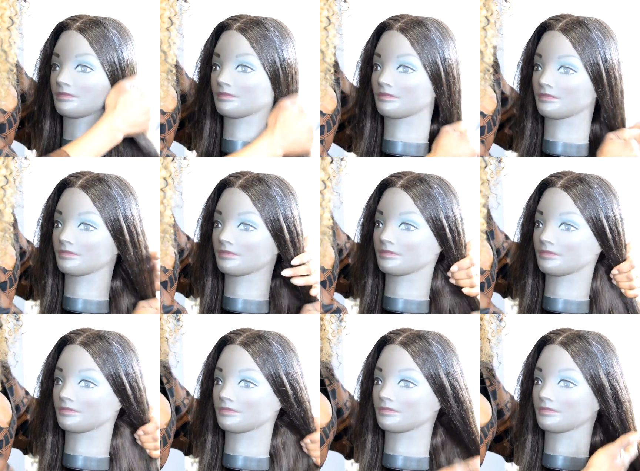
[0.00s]

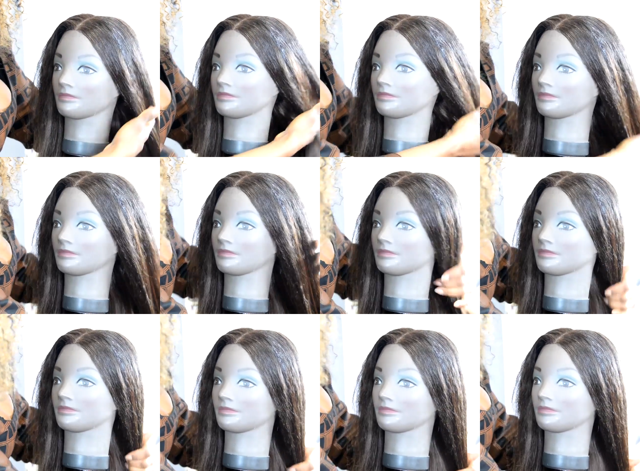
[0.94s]

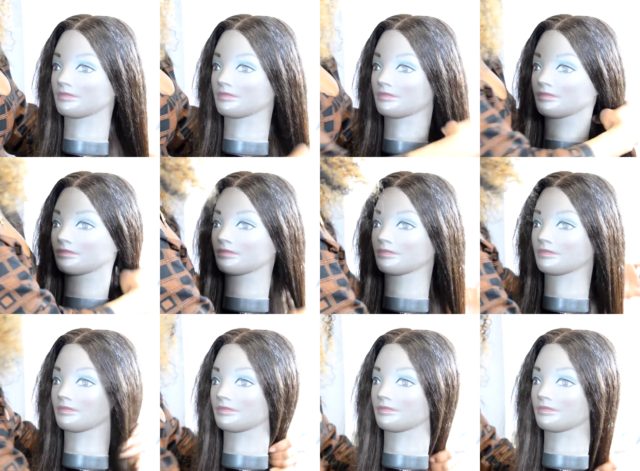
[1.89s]

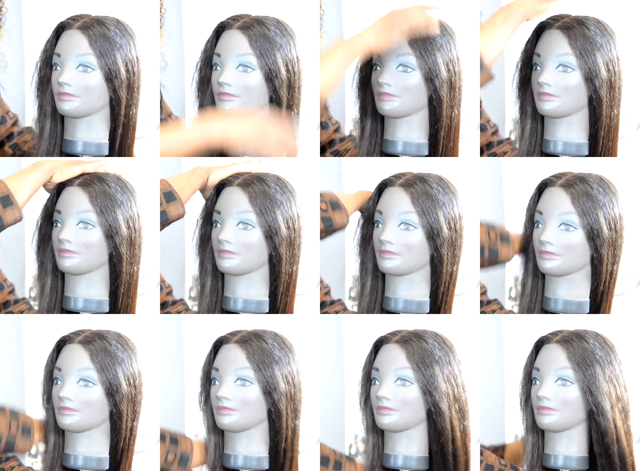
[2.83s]

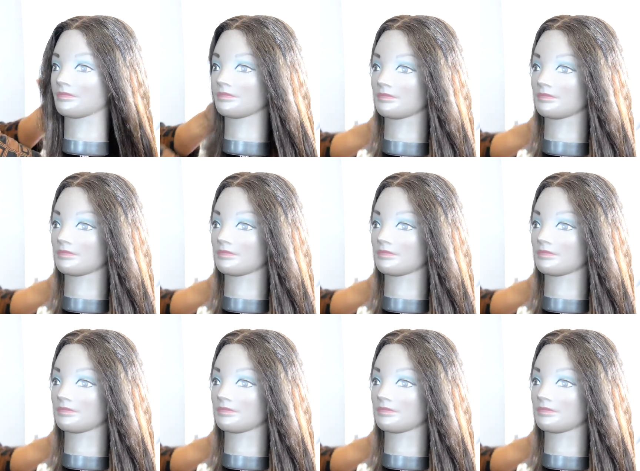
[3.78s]
No one is speaking in this clip.